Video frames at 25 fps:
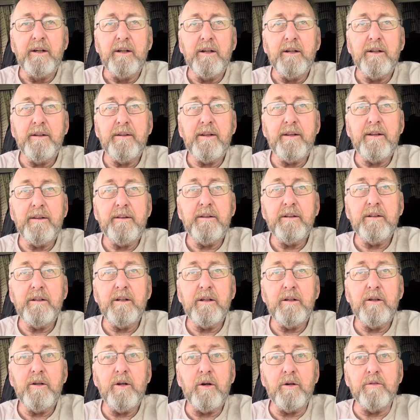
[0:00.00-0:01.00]
And then
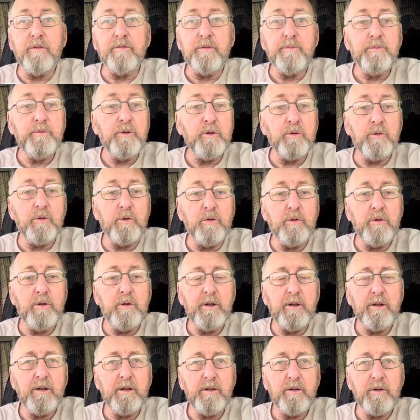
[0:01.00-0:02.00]
a lot of them, not all,
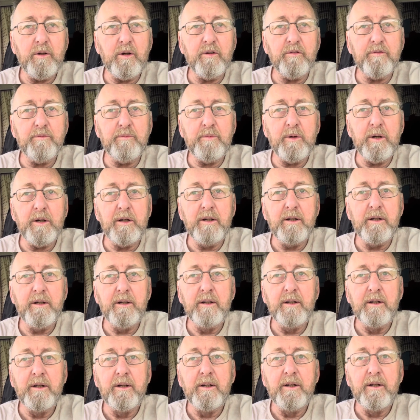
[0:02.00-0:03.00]
a lot of them,
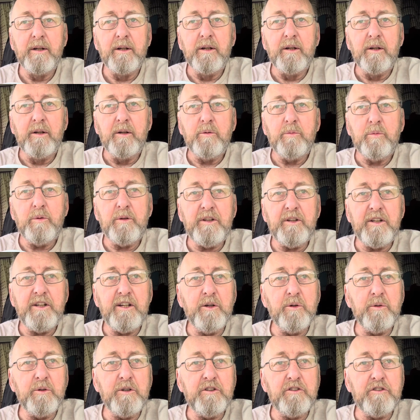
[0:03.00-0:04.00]
with the
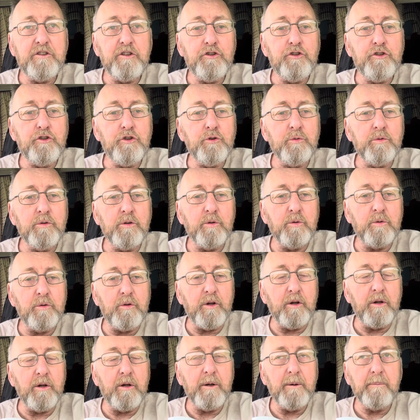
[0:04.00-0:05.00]
illnesses or
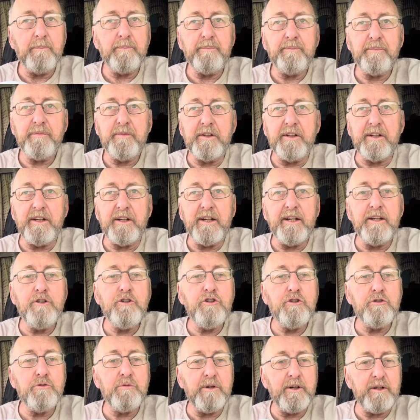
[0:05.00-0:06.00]
the
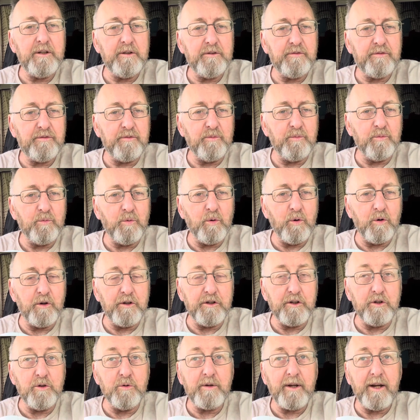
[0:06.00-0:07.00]
injuries from war
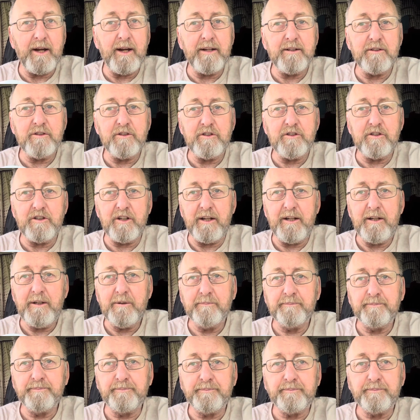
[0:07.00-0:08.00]
you can't see,
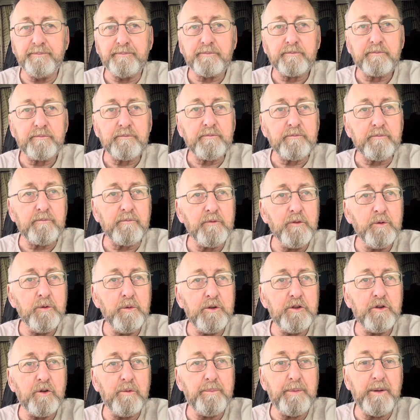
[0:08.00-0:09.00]

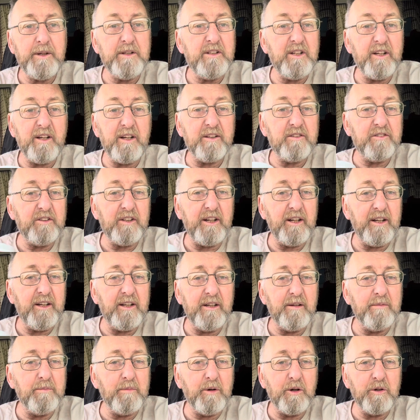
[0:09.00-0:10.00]
which are
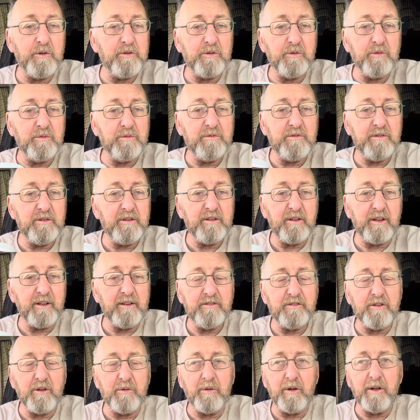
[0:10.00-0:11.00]
PTSD, emotional,
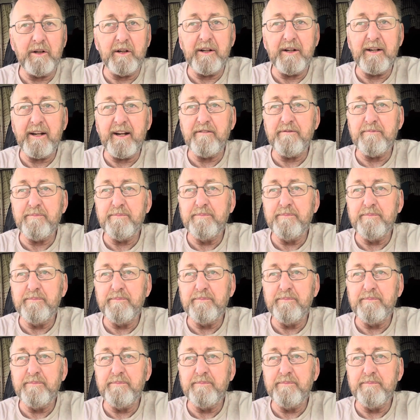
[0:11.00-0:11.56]
so on, and they have